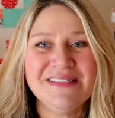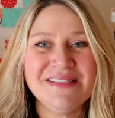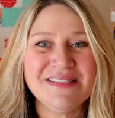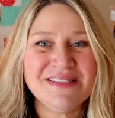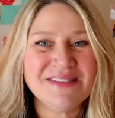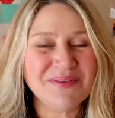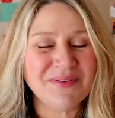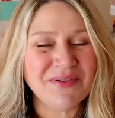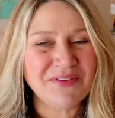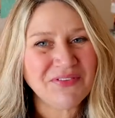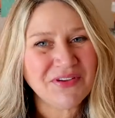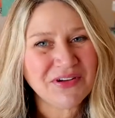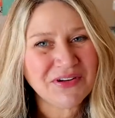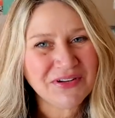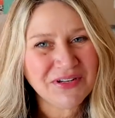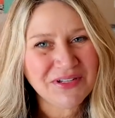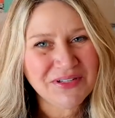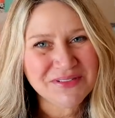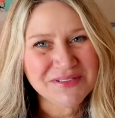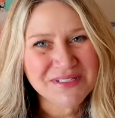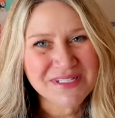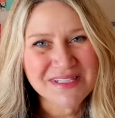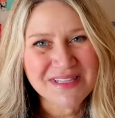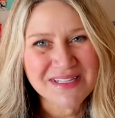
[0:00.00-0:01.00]
So if you're
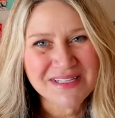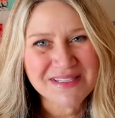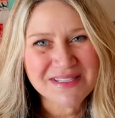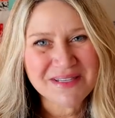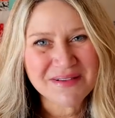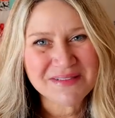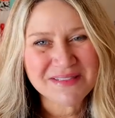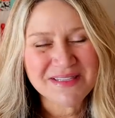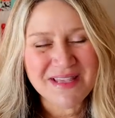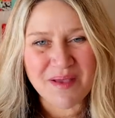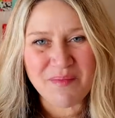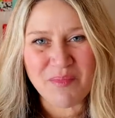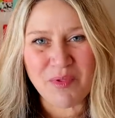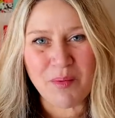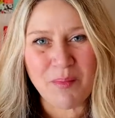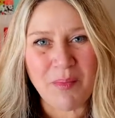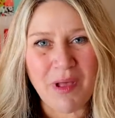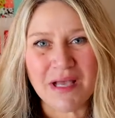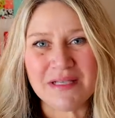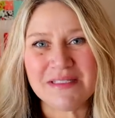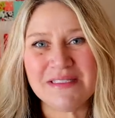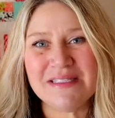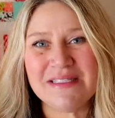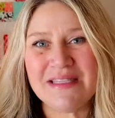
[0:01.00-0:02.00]
new to the Sew Sampler
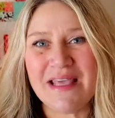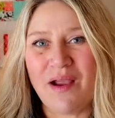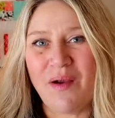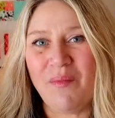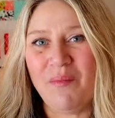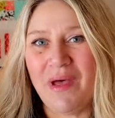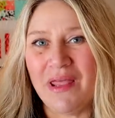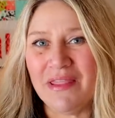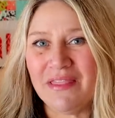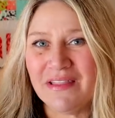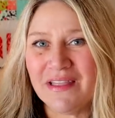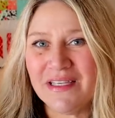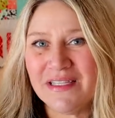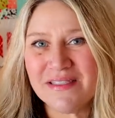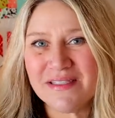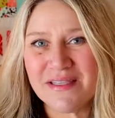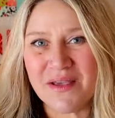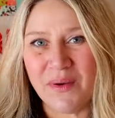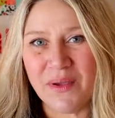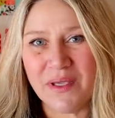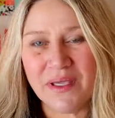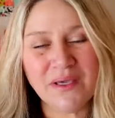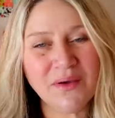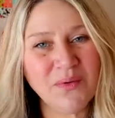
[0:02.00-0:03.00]
Boxes, they are monthly
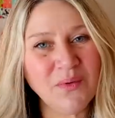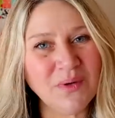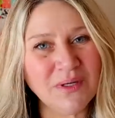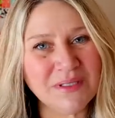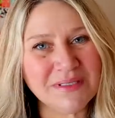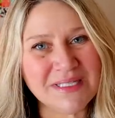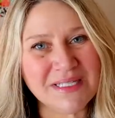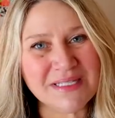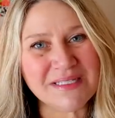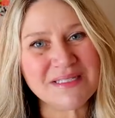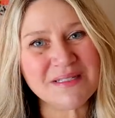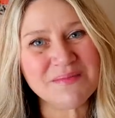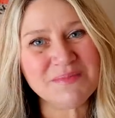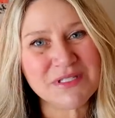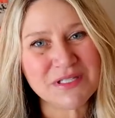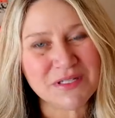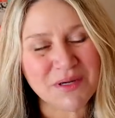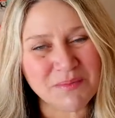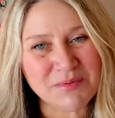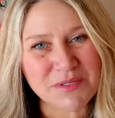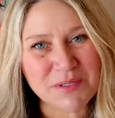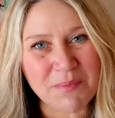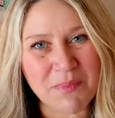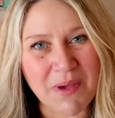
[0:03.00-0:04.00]
sewing and quilting
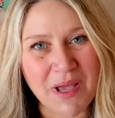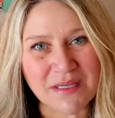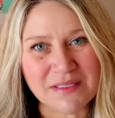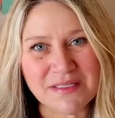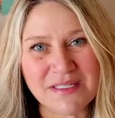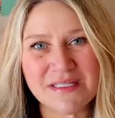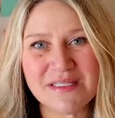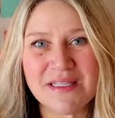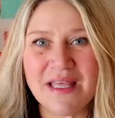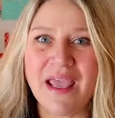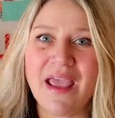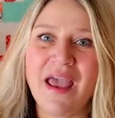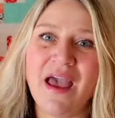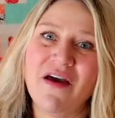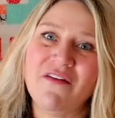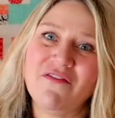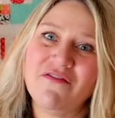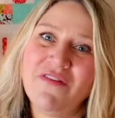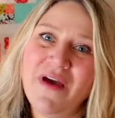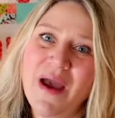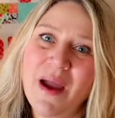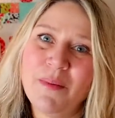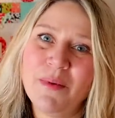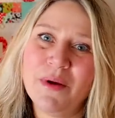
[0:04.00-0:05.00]
subscription boxes. They have
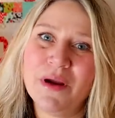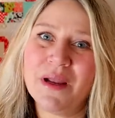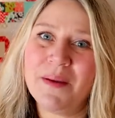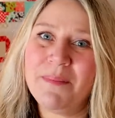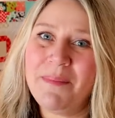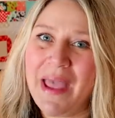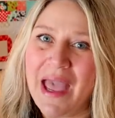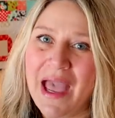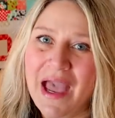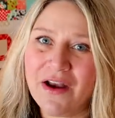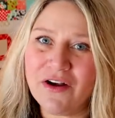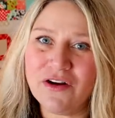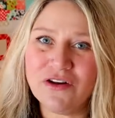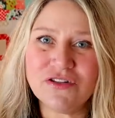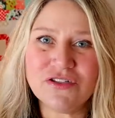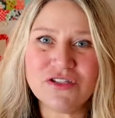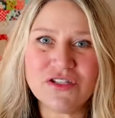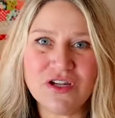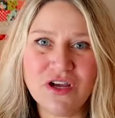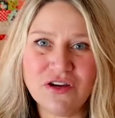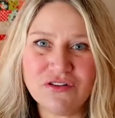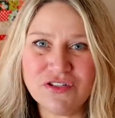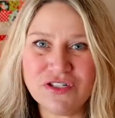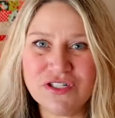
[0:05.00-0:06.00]
fabric,
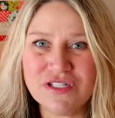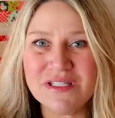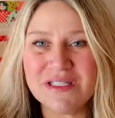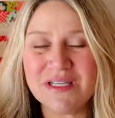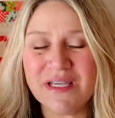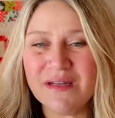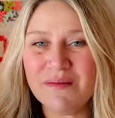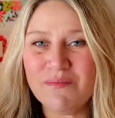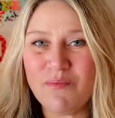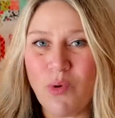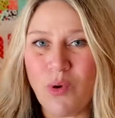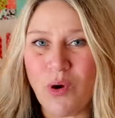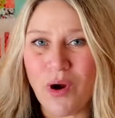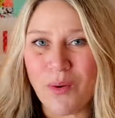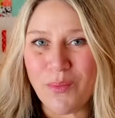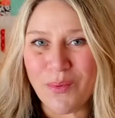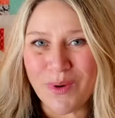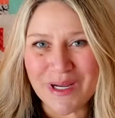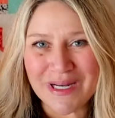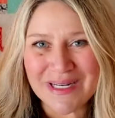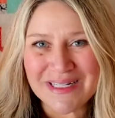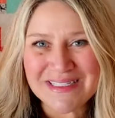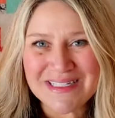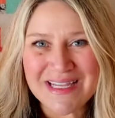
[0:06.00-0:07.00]
patterns, notions, and more.
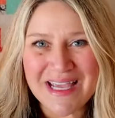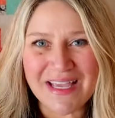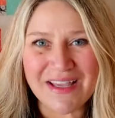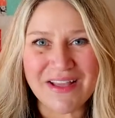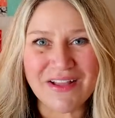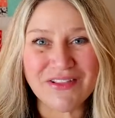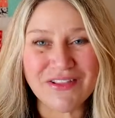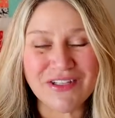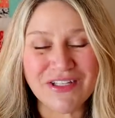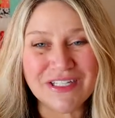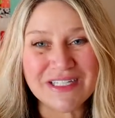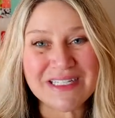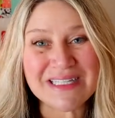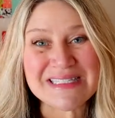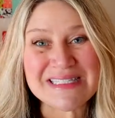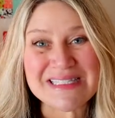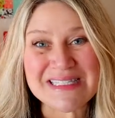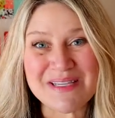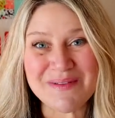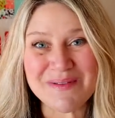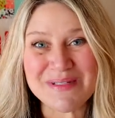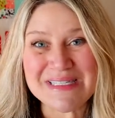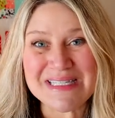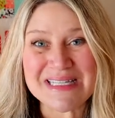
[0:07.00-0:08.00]
We're going to take a look and
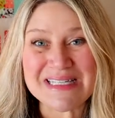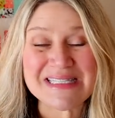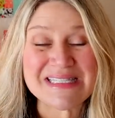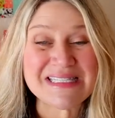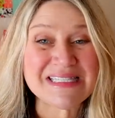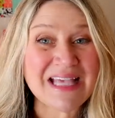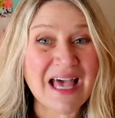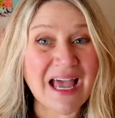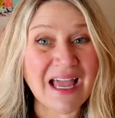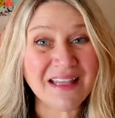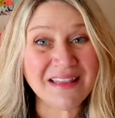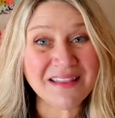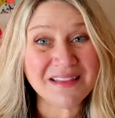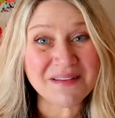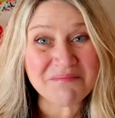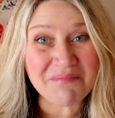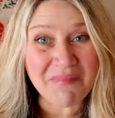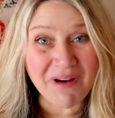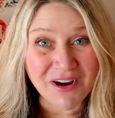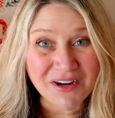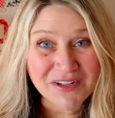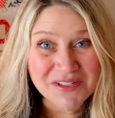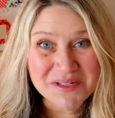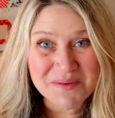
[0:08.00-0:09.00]
see what's inside the
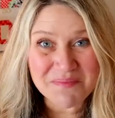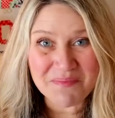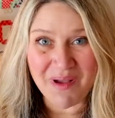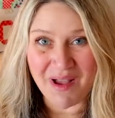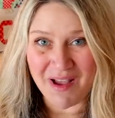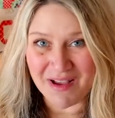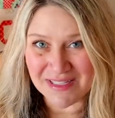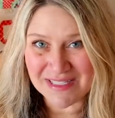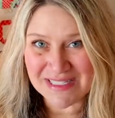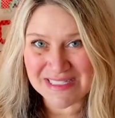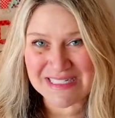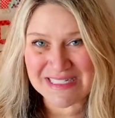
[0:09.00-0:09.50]
March box